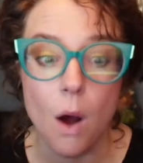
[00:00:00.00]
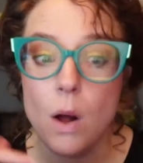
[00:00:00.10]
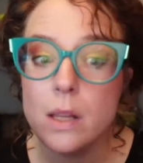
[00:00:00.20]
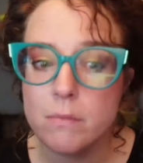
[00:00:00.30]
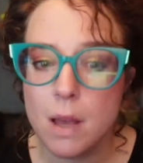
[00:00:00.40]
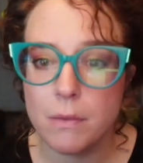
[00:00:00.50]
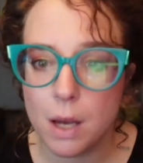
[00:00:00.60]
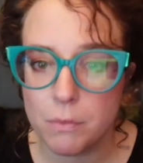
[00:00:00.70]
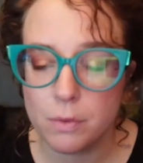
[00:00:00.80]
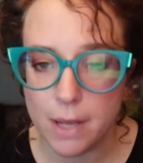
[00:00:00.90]
all of them have
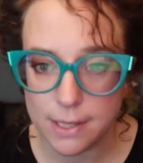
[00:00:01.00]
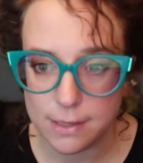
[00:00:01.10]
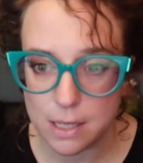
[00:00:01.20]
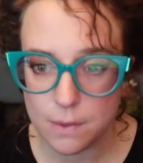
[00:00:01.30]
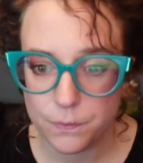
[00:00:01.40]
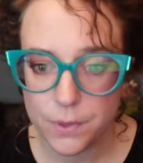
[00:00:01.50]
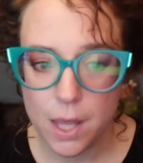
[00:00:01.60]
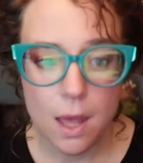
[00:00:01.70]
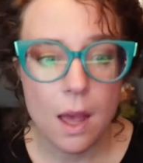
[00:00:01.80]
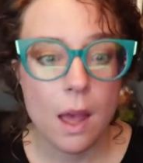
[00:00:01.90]
come from Etsy,
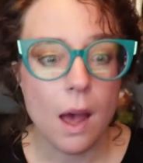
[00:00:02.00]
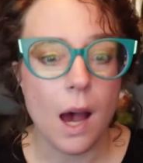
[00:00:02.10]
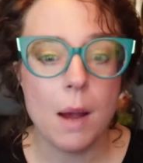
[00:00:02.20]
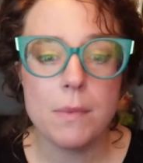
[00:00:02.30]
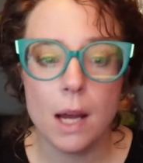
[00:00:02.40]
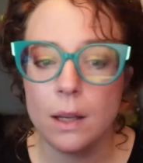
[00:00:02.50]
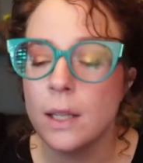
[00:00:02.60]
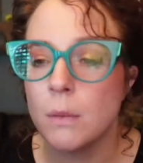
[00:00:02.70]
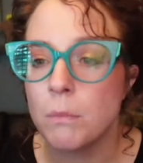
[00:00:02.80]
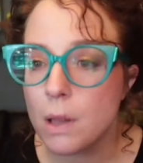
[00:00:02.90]
I'm not
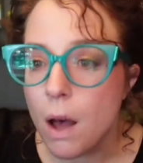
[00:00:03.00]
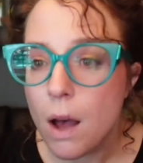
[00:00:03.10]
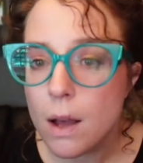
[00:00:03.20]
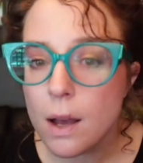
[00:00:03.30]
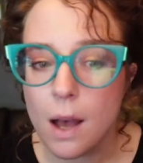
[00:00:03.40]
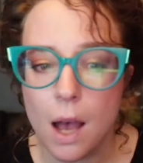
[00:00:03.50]
going to blog.